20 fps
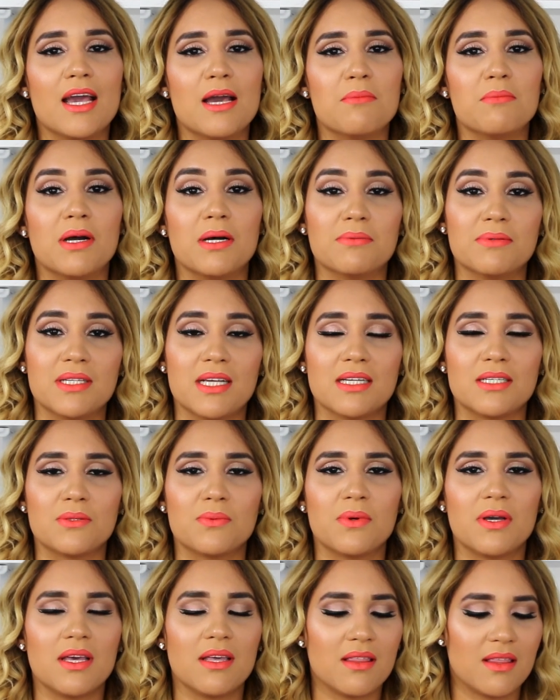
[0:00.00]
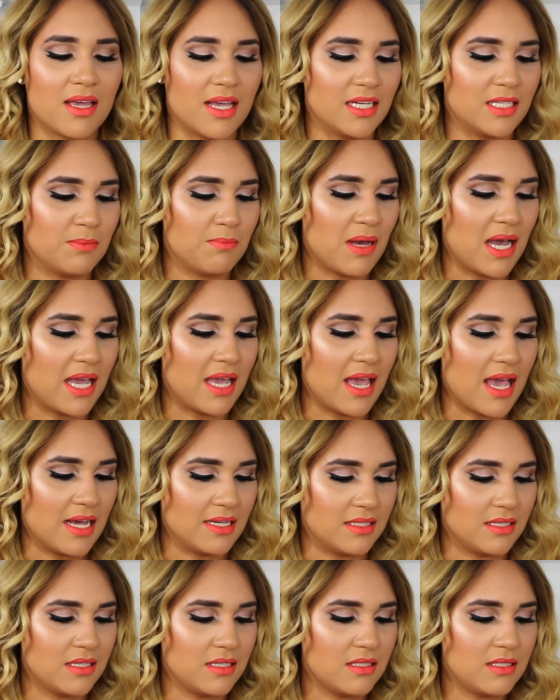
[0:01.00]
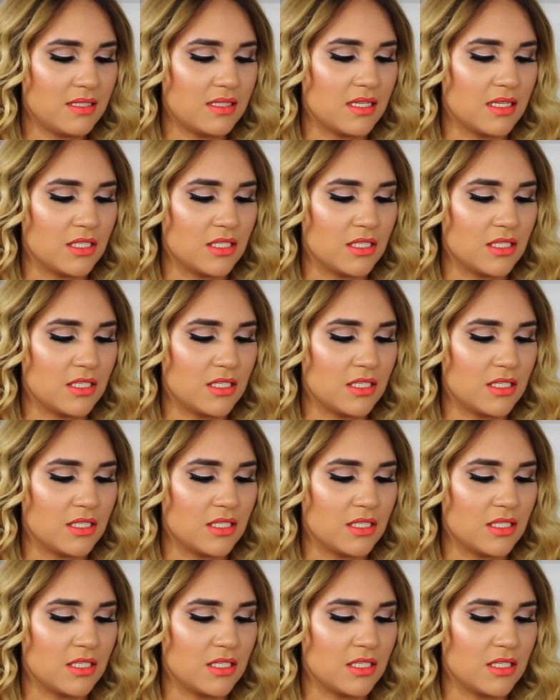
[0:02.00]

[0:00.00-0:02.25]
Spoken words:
am obsessed with is by Essence.